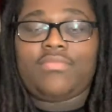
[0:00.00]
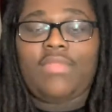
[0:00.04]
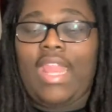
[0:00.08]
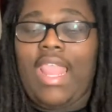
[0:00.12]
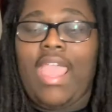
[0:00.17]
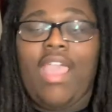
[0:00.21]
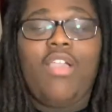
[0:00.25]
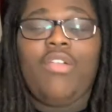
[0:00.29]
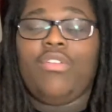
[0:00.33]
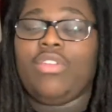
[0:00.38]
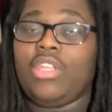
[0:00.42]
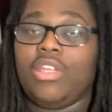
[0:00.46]

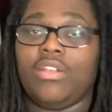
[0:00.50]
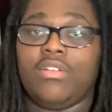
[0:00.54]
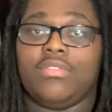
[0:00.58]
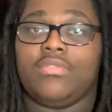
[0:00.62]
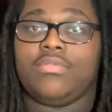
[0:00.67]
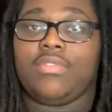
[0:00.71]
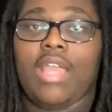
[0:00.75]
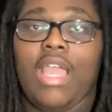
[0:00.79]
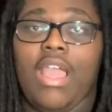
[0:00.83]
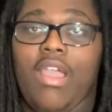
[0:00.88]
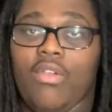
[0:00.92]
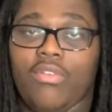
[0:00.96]
I don't
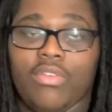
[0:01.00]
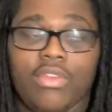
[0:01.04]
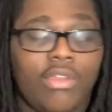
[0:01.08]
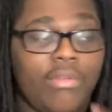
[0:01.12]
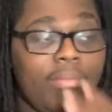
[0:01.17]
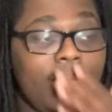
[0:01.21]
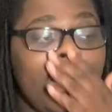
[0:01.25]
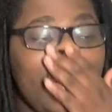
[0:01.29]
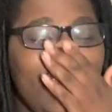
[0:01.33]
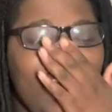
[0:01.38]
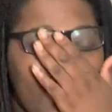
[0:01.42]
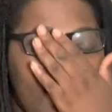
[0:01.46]
know,
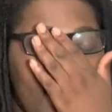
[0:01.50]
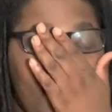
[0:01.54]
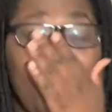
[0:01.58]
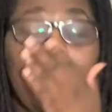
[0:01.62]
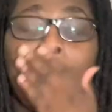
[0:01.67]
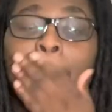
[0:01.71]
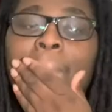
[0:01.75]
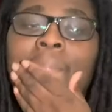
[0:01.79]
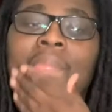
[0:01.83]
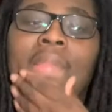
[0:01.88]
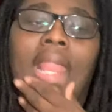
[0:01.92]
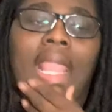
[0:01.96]
but look,
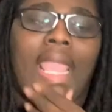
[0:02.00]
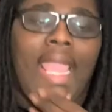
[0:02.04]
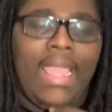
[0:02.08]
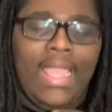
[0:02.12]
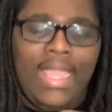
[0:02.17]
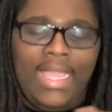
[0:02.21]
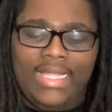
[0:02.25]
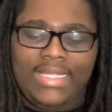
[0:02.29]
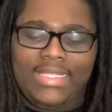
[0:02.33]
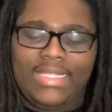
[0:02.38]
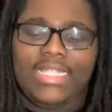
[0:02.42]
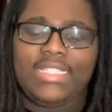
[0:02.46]

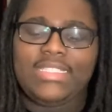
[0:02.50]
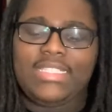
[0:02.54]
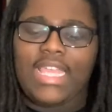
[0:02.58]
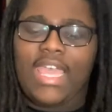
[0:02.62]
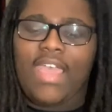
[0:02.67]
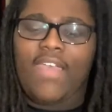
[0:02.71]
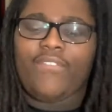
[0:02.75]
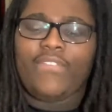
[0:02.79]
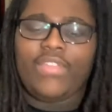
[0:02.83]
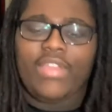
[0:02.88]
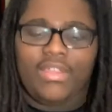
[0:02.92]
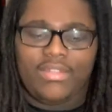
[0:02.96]
this is
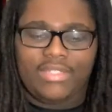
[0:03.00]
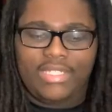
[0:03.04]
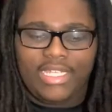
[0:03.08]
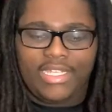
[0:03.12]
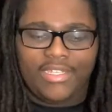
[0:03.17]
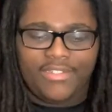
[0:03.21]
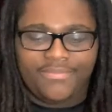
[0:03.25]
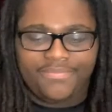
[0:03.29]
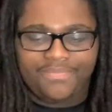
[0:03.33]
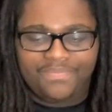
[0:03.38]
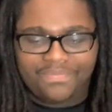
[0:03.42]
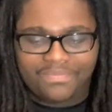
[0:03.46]
how I found
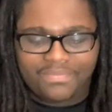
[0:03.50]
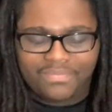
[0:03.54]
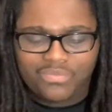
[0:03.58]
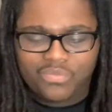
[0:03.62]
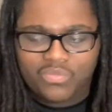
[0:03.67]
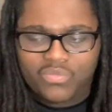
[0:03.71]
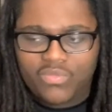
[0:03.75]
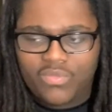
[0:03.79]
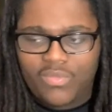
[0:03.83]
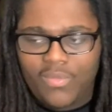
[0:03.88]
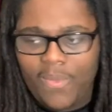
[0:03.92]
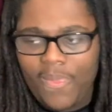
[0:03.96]
out
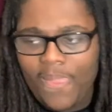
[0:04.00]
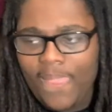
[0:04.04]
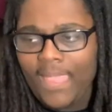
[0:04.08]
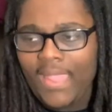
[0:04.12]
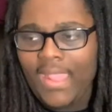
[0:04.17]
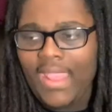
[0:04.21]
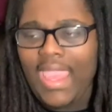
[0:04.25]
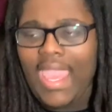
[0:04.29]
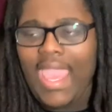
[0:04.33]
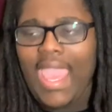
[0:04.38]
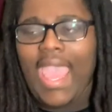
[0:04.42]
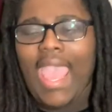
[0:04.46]

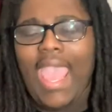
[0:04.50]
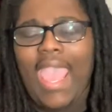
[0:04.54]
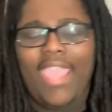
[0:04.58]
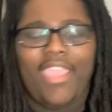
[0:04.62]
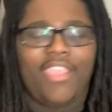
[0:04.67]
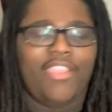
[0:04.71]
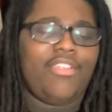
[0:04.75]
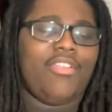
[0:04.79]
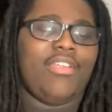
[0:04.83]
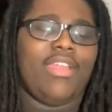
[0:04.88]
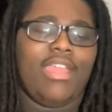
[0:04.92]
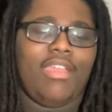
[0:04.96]
I
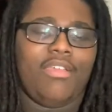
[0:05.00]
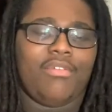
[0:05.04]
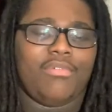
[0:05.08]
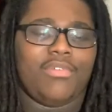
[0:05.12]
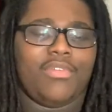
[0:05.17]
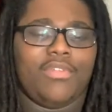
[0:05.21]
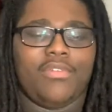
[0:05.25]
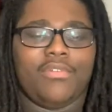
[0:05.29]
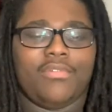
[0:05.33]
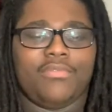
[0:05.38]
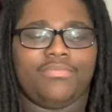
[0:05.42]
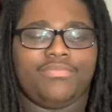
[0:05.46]
ate her out
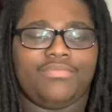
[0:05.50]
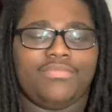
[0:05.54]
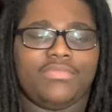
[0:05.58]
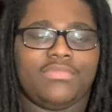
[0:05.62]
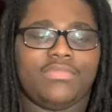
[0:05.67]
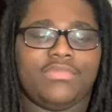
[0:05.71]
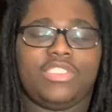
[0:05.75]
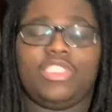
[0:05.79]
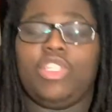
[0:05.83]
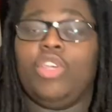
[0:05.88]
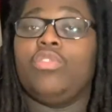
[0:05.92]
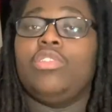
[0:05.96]
wrong.
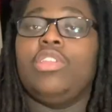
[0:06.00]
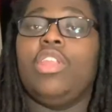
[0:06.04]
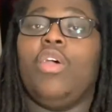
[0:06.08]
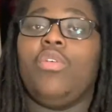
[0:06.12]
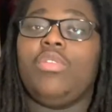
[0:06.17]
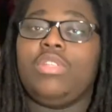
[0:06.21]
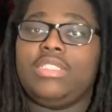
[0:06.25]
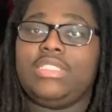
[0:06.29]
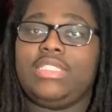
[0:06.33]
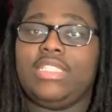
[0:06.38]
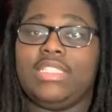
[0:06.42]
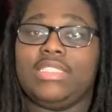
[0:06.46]
So
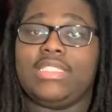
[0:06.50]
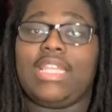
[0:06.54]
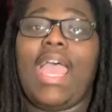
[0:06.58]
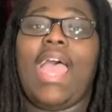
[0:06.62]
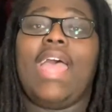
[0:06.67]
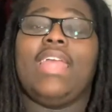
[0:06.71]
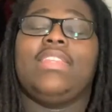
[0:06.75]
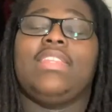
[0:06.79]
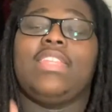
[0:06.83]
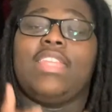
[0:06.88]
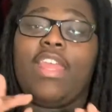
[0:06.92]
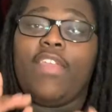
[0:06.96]
notice this,
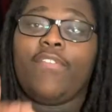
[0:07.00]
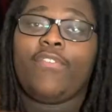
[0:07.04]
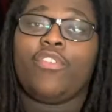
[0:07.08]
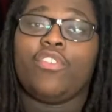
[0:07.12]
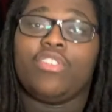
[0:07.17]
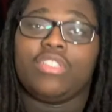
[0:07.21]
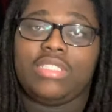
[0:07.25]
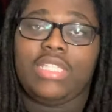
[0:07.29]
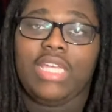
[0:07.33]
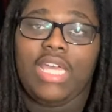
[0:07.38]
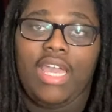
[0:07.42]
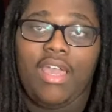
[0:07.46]
after that
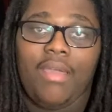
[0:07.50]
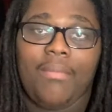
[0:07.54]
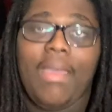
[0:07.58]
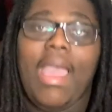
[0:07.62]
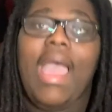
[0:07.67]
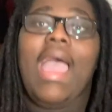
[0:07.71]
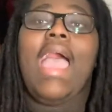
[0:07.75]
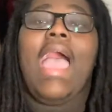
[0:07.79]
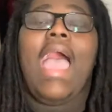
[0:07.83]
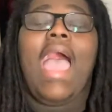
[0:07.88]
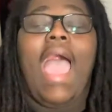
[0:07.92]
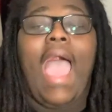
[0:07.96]
first time,
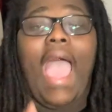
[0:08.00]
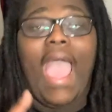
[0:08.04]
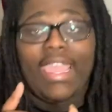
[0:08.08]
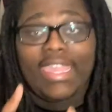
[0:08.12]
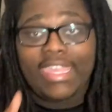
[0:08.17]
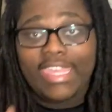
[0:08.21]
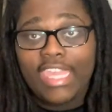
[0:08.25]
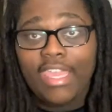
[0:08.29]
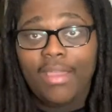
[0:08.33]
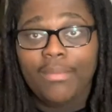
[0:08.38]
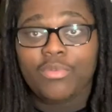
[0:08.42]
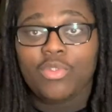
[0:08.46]
I
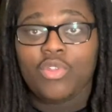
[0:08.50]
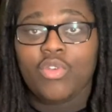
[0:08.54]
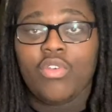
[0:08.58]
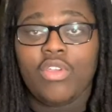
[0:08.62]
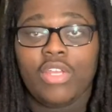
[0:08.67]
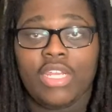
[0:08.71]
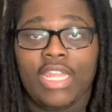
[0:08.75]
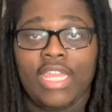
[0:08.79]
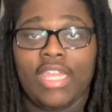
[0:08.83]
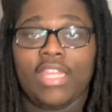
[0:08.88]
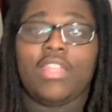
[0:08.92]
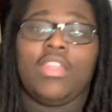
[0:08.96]
kept
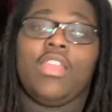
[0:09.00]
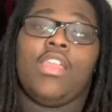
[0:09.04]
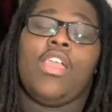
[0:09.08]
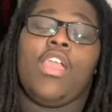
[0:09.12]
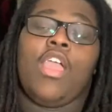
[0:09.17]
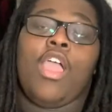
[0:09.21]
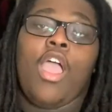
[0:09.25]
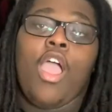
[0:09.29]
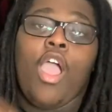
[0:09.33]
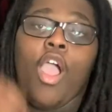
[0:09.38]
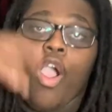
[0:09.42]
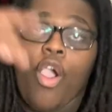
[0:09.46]
doing it
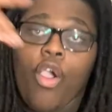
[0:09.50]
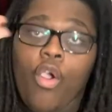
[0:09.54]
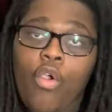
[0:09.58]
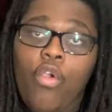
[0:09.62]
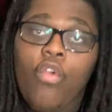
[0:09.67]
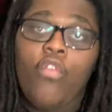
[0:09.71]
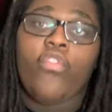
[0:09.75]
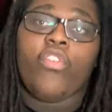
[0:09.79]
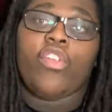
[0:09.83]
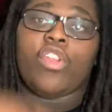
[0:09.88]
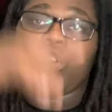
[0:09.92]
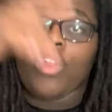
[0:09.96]

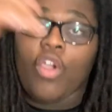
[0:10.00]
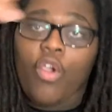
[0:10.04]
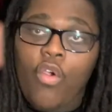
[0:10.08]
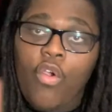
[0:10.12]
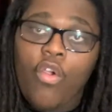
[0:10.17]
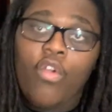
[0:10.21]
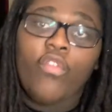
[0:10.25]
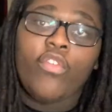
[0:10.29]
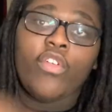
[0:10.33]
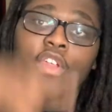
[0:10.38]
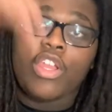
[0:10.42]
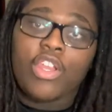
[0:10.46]
over and
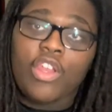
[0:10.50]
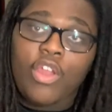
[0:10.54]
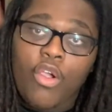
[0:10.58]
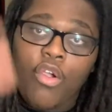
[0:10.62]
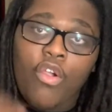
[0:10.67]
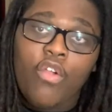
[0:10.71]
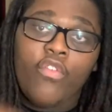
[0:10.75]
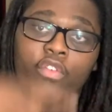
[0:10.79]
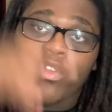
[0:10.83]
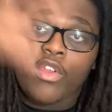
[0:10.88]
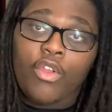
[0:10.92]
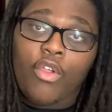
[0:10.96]
over and
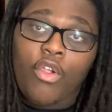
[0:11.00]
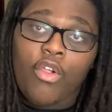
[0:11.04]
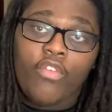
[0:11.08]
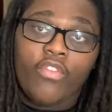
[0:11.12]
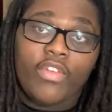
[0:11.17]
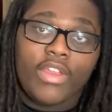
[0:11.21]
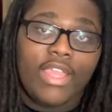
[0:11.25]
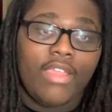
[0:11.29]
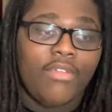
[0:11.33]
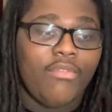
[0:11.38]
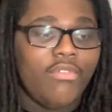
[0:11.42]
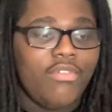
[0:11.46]
over and
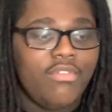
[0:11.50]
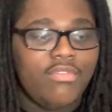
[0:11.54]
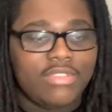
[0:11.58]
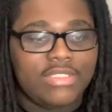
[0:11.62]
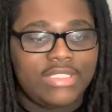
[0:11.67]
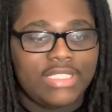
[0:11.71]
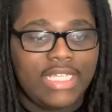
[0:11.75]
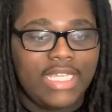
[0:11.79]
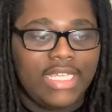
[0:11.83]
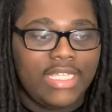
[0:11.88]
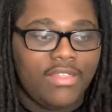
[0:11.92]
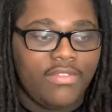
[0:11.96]
over, and we was
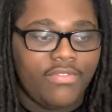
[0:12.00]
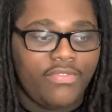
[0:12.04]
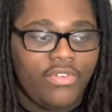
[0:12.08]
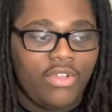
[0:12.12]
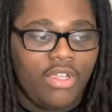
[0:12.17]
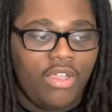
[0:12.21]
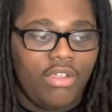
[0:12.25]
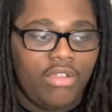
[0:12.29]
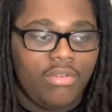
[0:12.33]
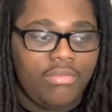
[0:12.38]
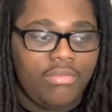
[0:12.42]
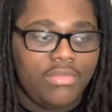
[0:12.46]
together for
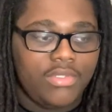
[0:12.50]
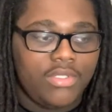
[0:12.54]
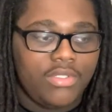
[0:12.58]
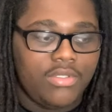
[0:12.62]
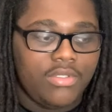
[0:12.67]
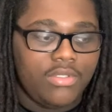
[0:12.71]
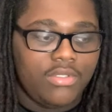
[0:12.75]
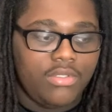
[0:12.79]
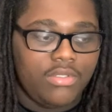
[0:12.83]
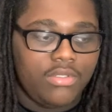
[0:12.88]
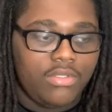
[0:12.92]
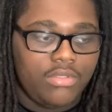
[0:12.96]

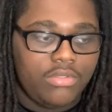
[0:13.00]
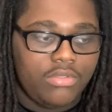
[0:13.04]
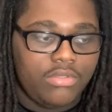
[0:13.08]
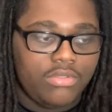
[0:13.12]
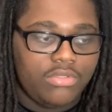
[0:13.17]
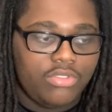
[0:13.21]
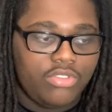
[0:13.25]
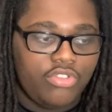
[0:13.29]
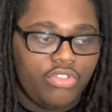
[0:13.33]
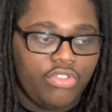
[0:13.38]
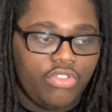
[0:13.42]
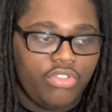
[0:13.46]

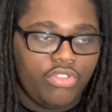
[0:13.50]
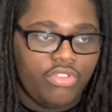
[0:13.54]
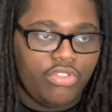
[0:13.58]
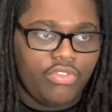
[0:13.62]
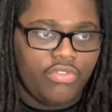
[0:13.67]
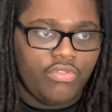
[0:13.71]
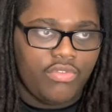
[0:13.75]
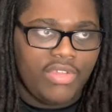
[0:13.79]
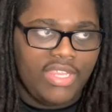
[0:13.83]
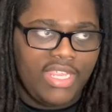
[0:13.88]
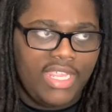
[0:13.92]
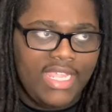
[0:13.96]
almost
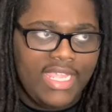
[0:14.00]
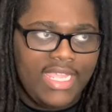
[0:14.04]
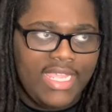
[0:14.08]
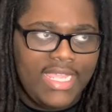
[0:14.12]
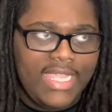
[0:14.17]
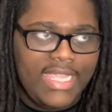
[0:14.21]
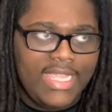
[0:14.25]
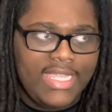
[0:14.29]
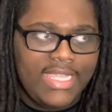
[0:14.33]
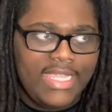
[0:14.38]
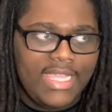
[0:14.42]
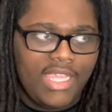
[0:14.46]
3
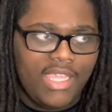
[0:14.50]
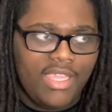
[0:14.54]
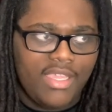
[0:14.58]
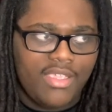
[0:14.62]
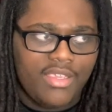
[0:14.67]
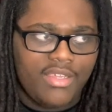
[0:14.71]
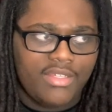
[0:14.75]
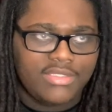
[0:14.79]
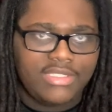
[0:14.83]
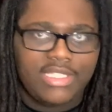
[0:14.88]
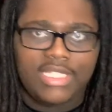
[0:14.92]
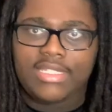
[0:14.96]

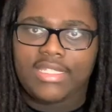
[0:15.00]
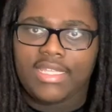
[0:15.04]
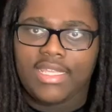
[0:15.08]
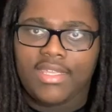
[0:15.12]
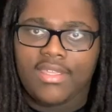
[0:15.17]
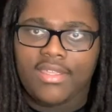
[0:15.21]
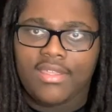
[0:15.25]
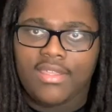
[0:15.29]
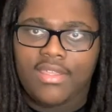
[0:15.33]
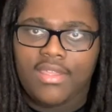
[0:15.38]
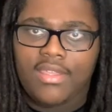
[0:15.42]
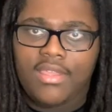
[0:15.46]
years, I think.